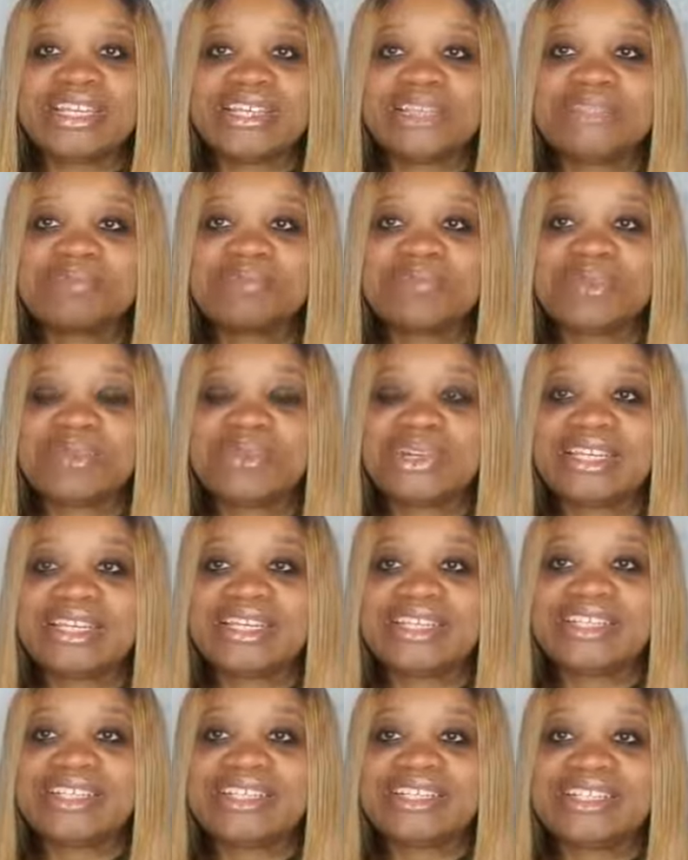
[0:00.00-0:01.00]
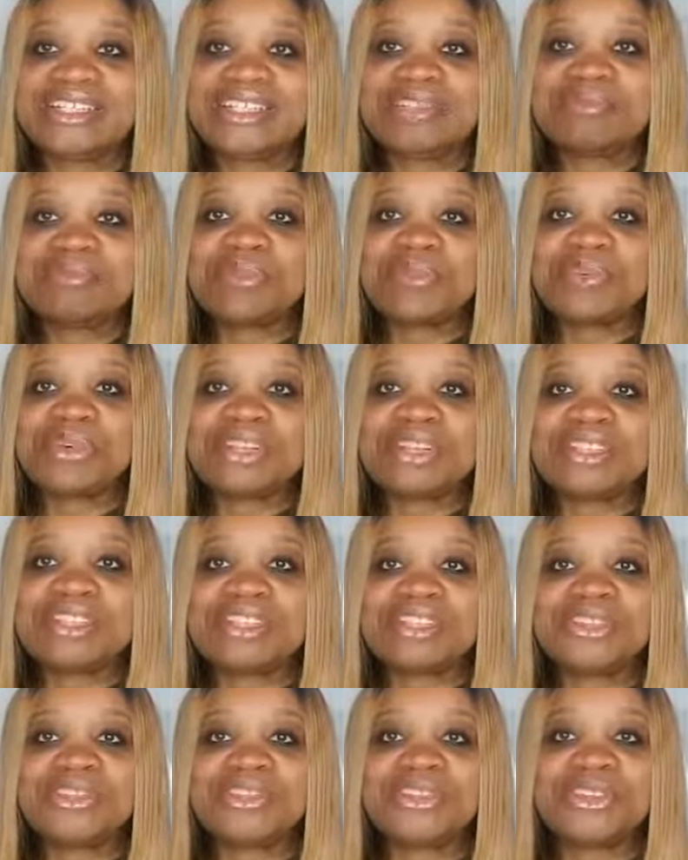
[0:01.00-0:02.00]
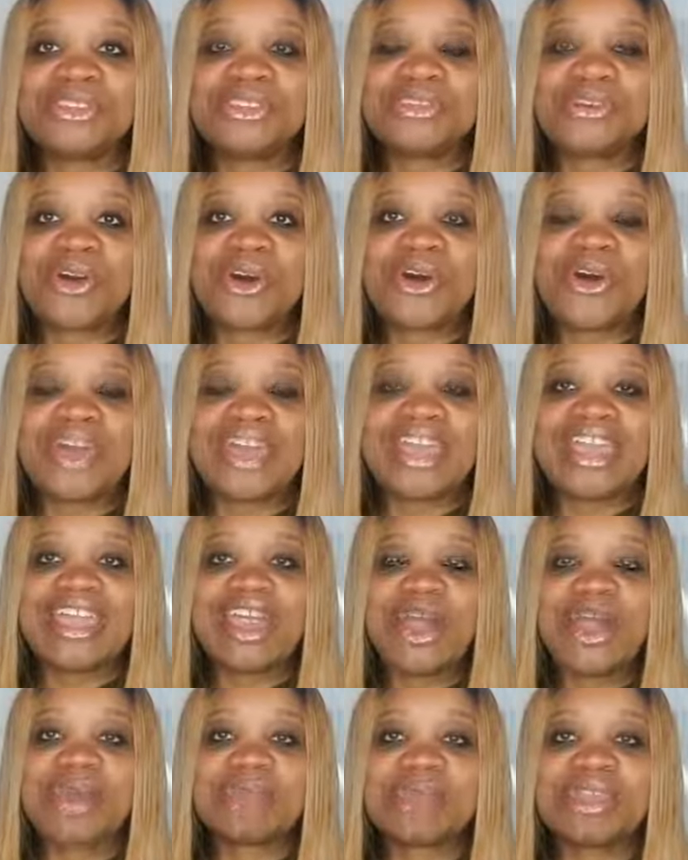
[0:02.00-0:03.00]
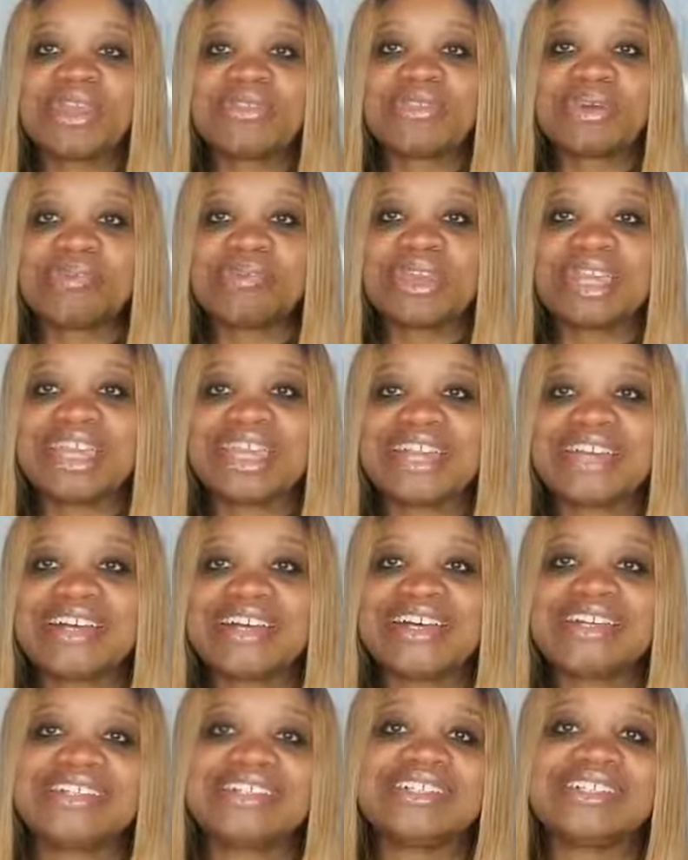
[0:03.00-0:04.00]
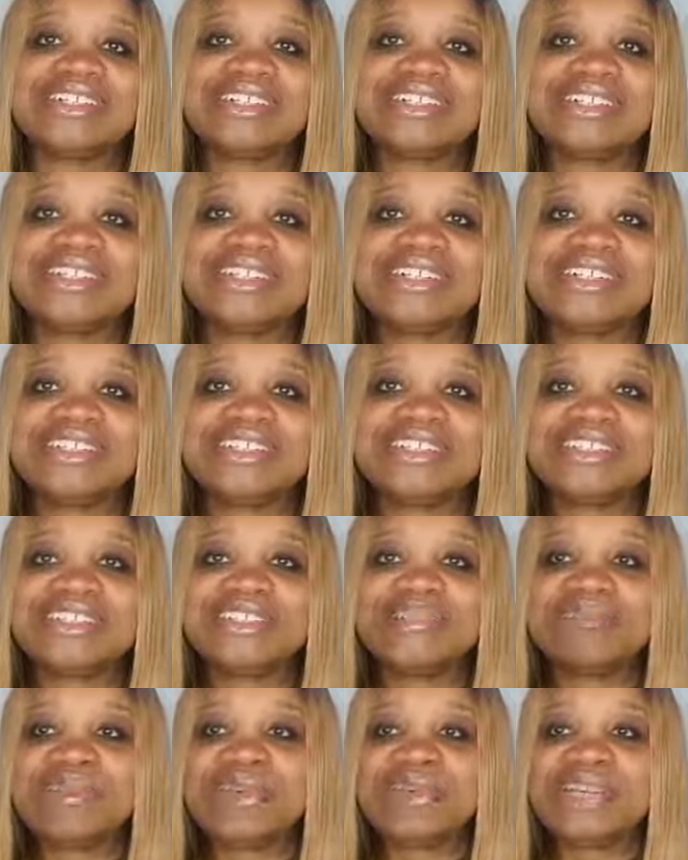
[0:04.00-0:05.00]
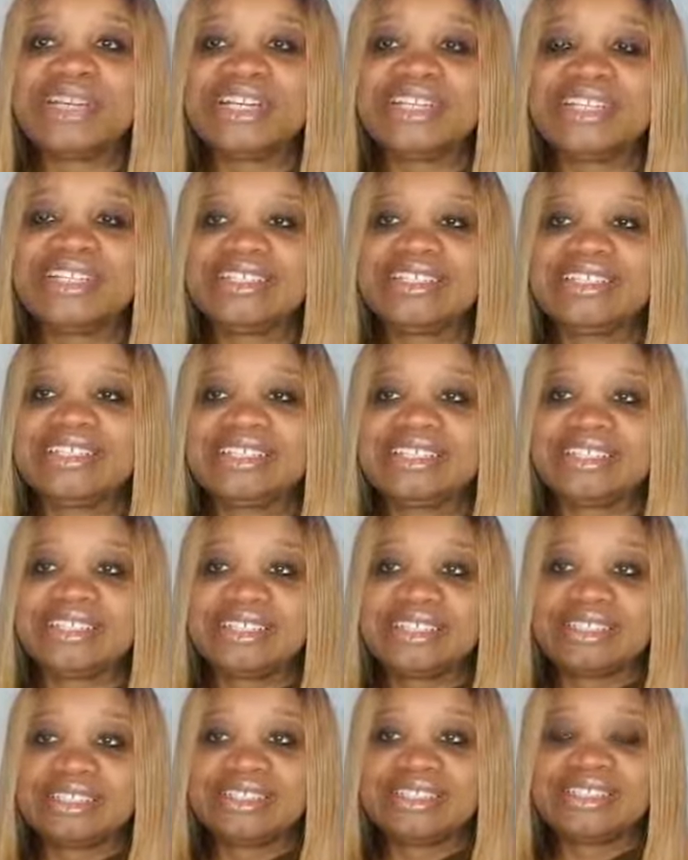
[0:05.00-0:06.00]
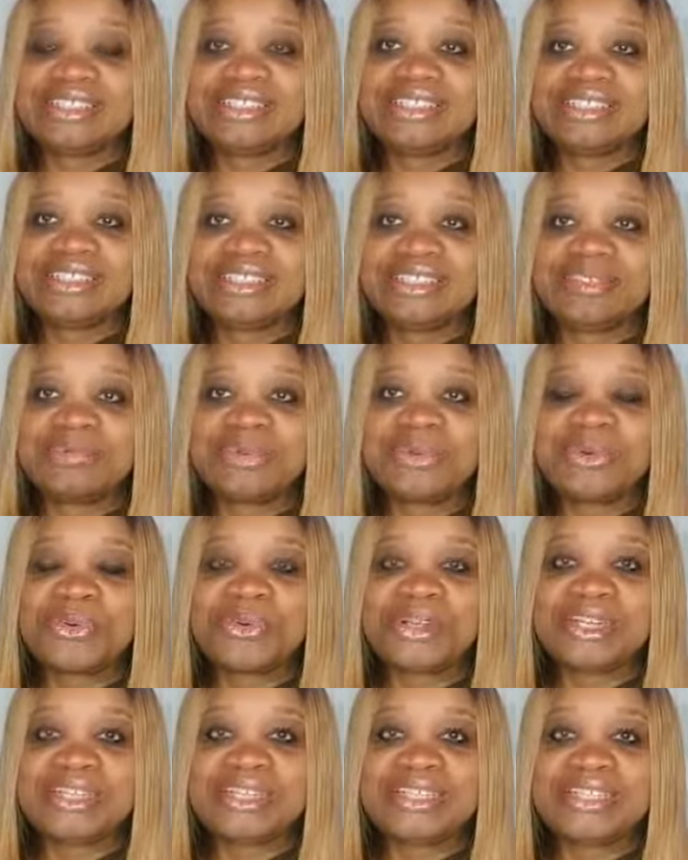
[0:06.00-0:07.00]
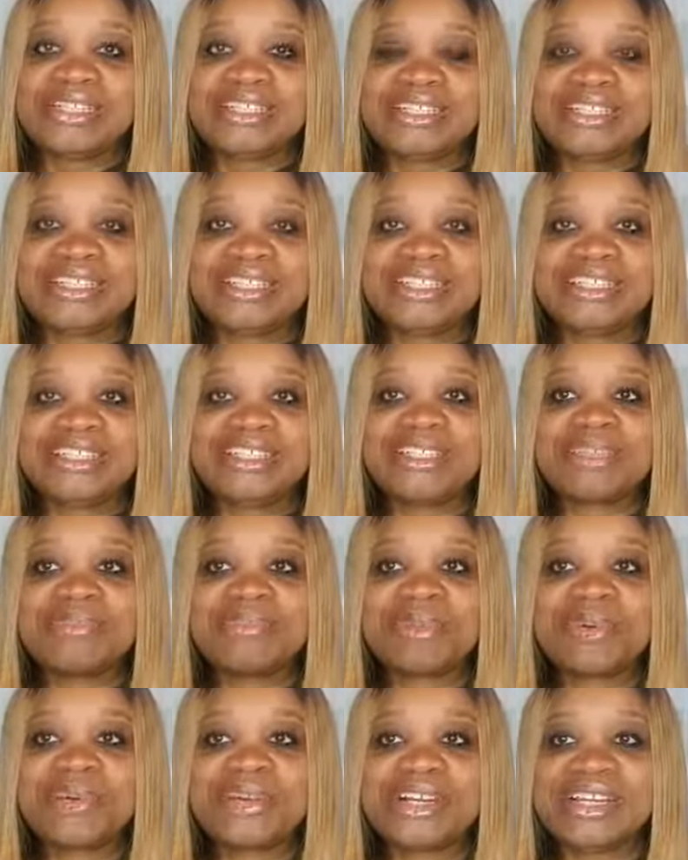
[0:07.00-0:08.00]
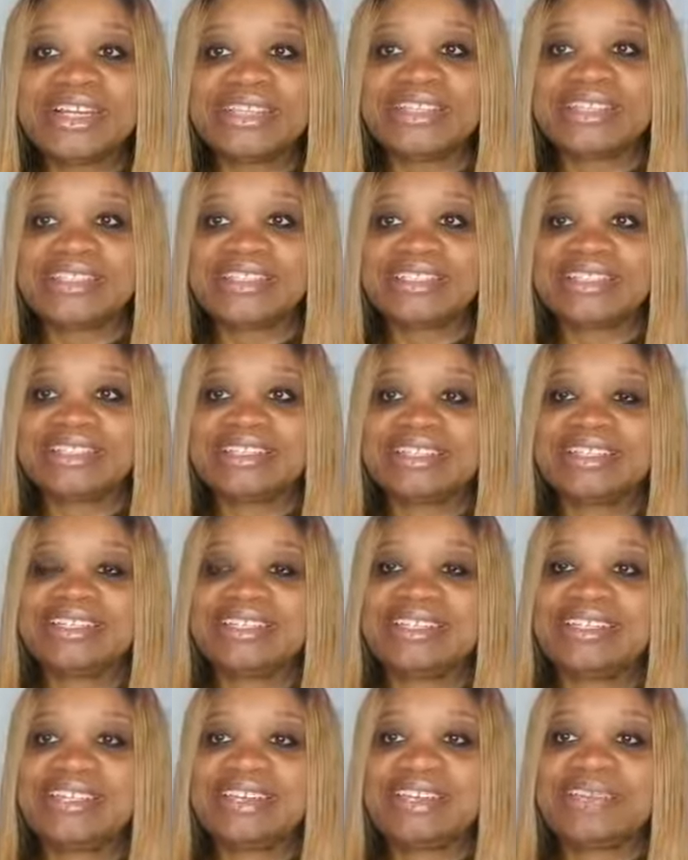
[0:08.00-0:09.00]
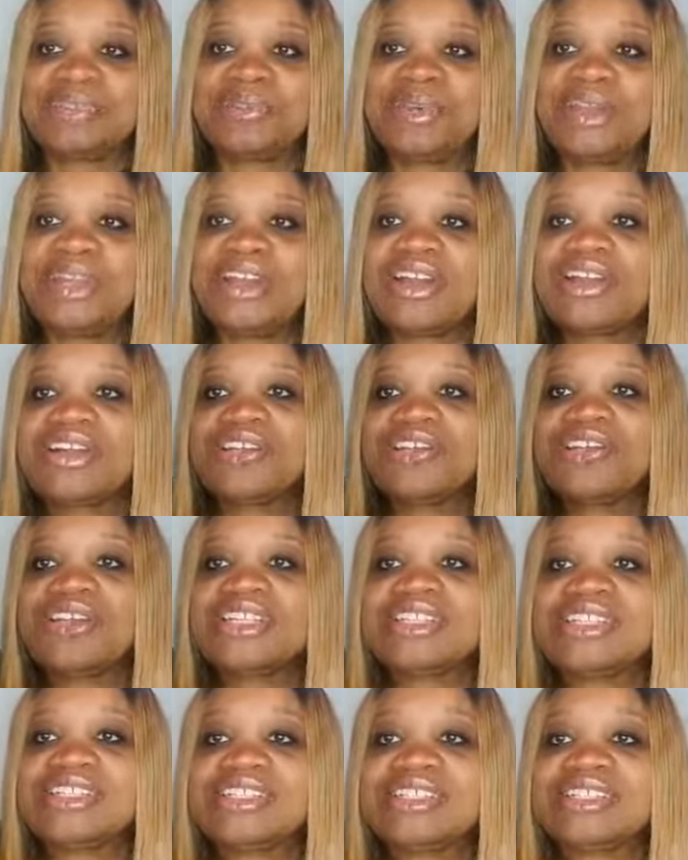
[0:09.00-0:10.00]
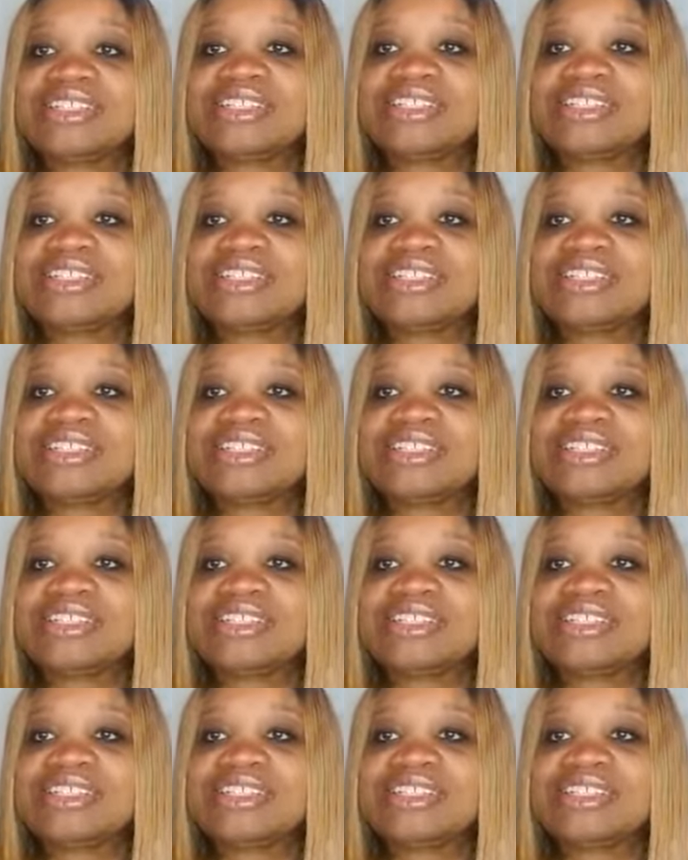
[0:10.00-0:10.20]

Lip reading: good morning, good morning to you all. Hey, Heartbeat Rabina, good morning. Good morning, good morning. We are going to